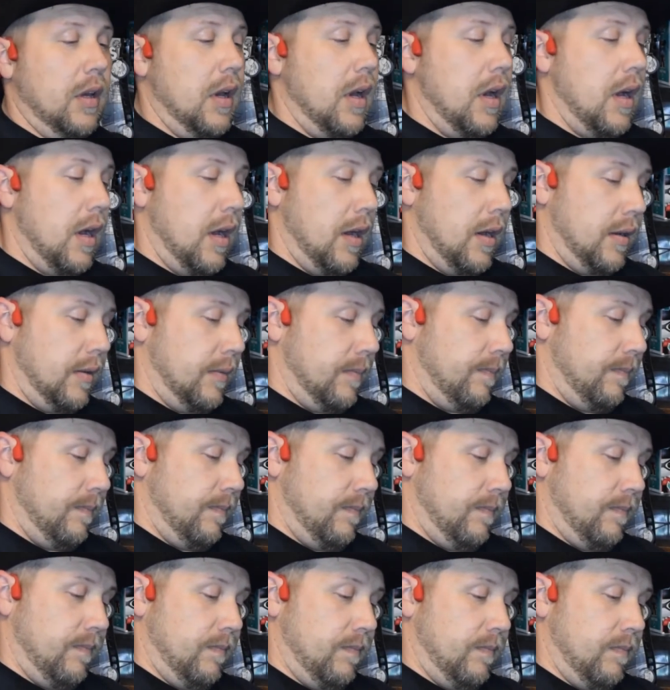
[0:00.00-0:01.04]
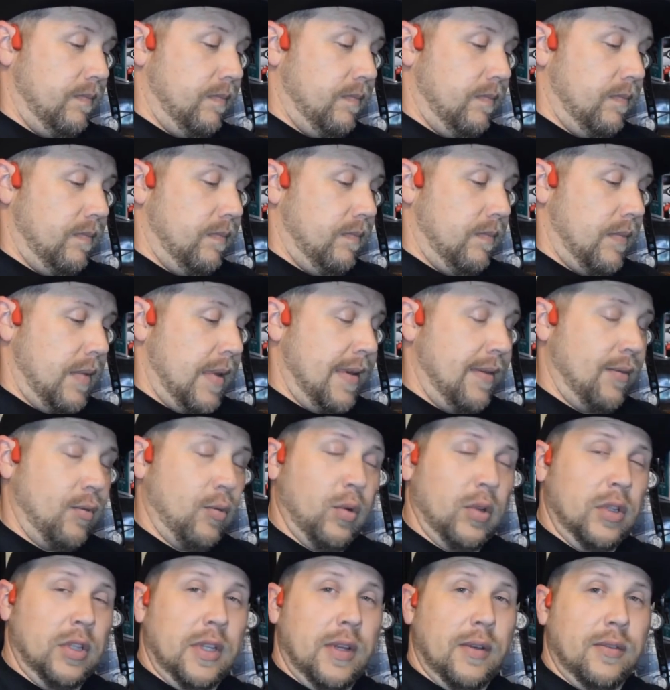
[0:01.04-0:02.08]
Uh,
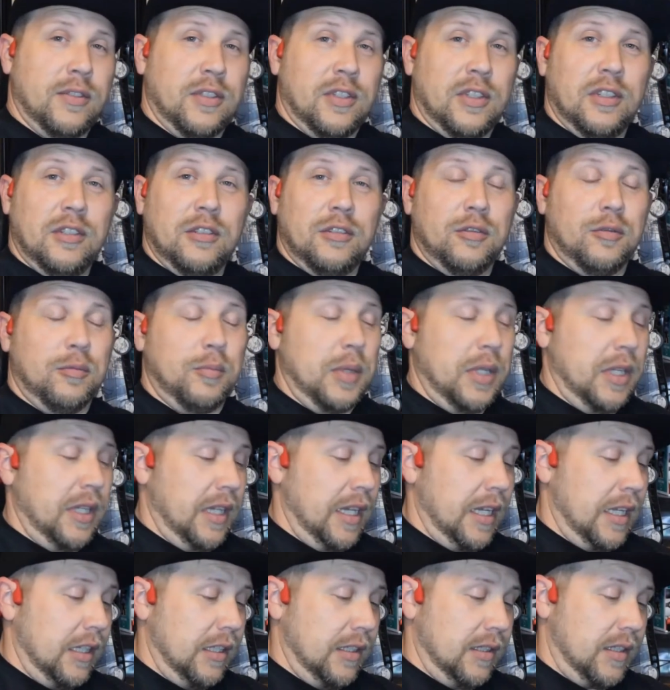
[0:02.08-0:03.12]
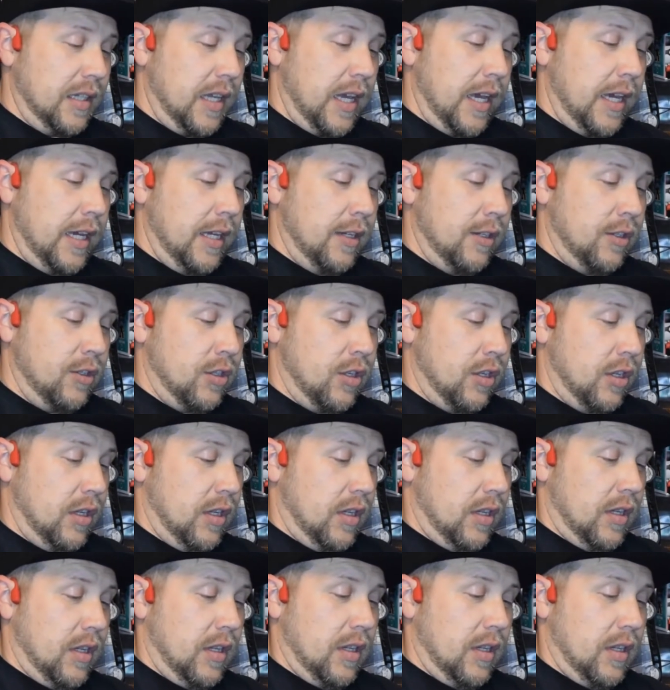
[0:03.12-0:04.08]
everyone loves a little bit of Nicolas Cage.